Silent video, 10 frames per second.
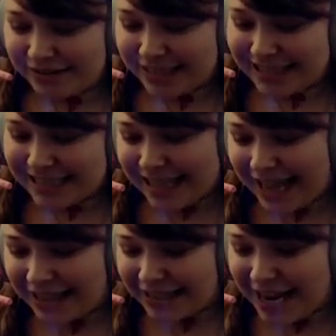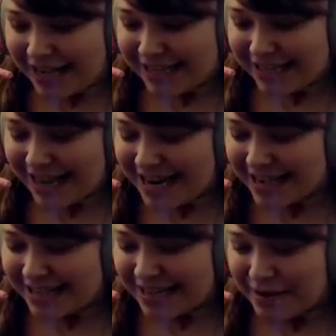was just like the chances of
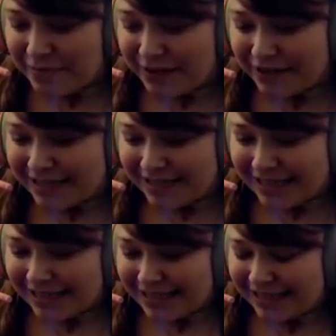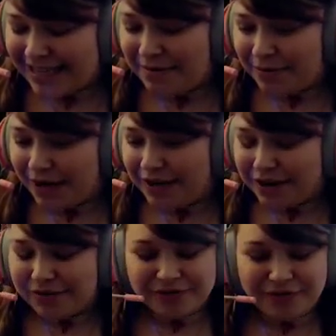getting the same person and same
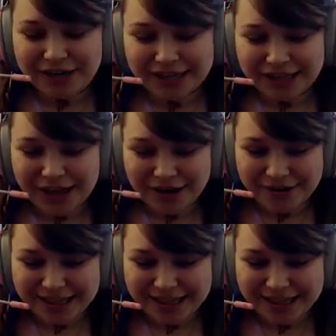rando is very low.